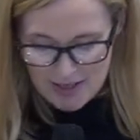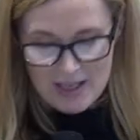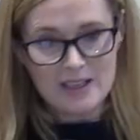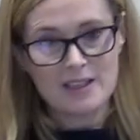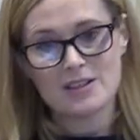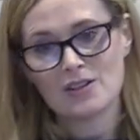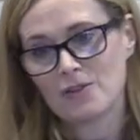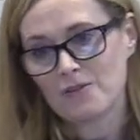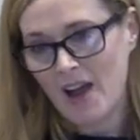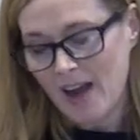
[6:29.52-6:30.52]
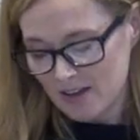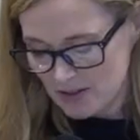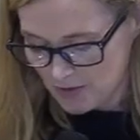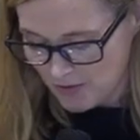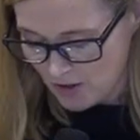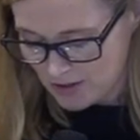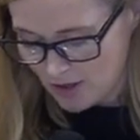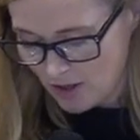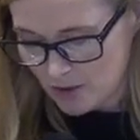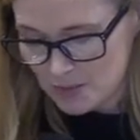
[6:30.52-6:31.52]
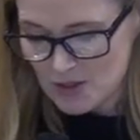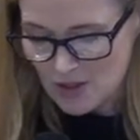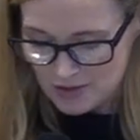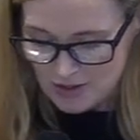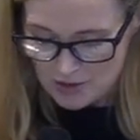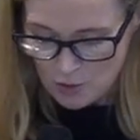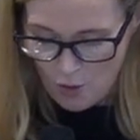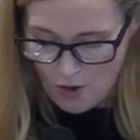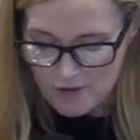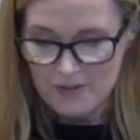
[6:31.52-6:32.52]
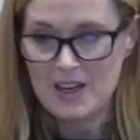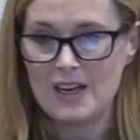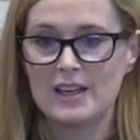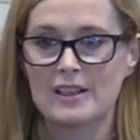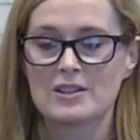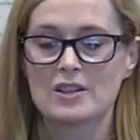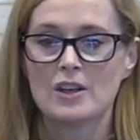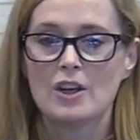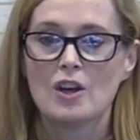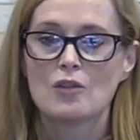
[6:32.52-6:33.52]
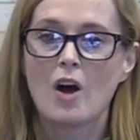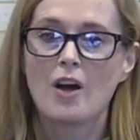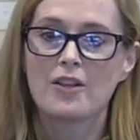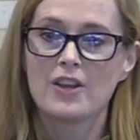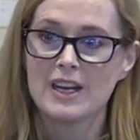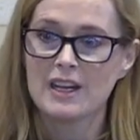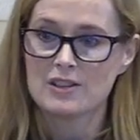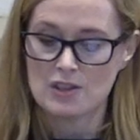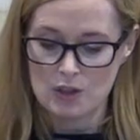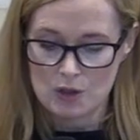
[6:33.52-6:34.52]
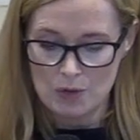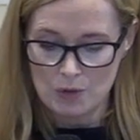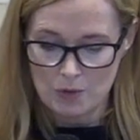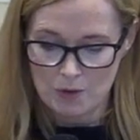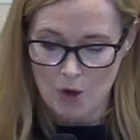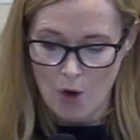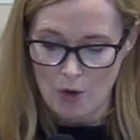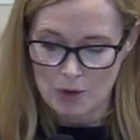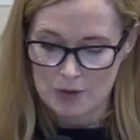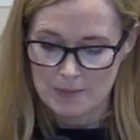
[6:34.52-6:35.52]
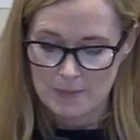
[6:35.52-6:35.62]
lean into the facts of our circumstances or our feelings rather than into the truth of God.